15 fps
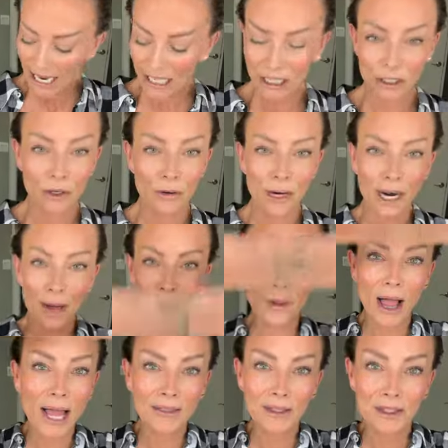And you know what? I'm
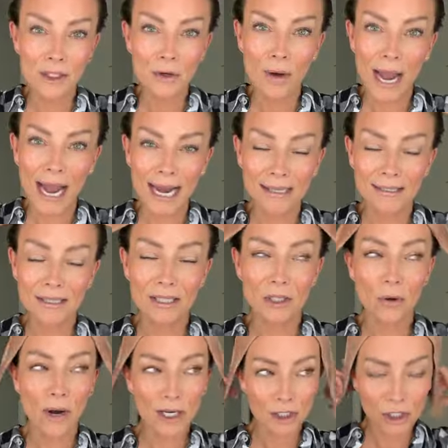glad that you asked
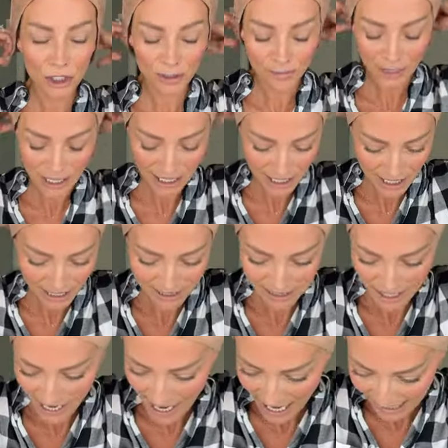this question
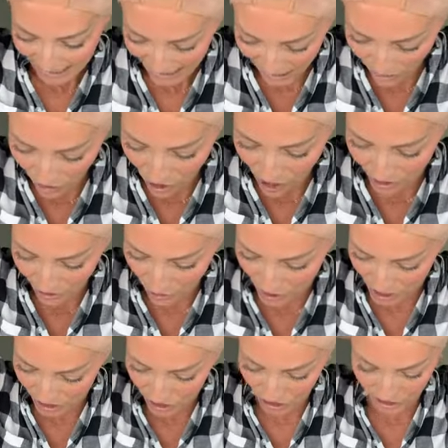because I get a lot of
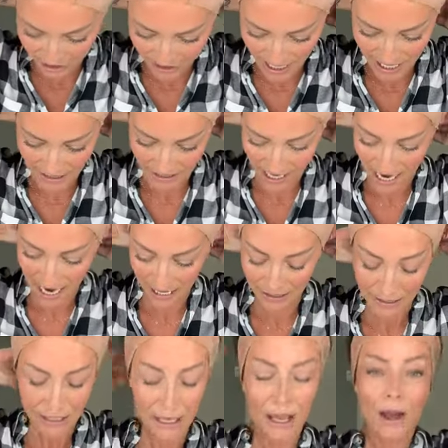questions like
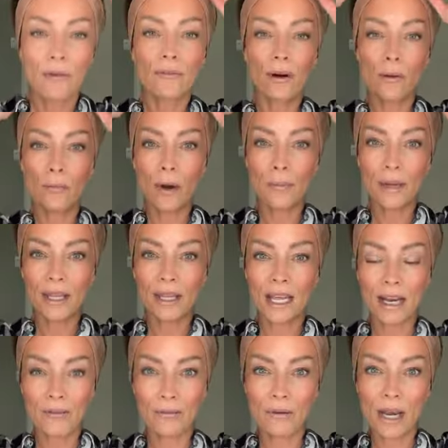that from women
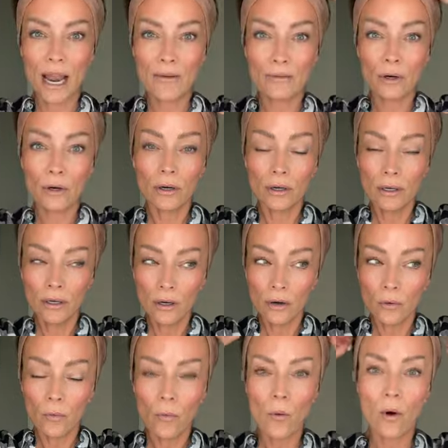that have never
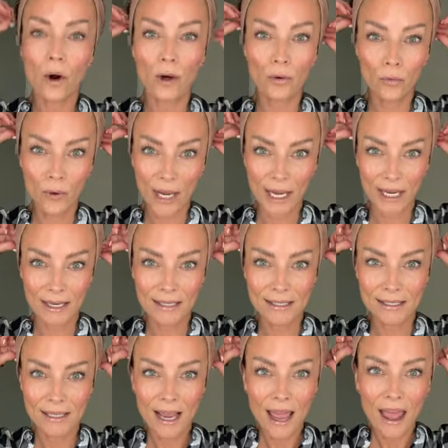worn
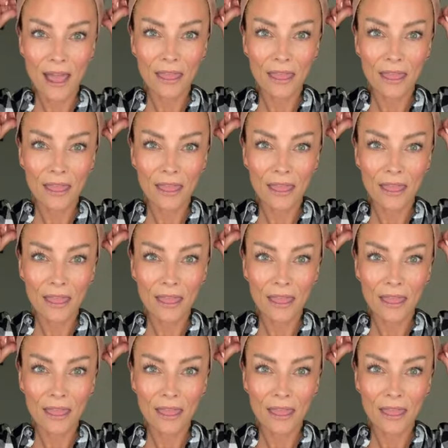wigs,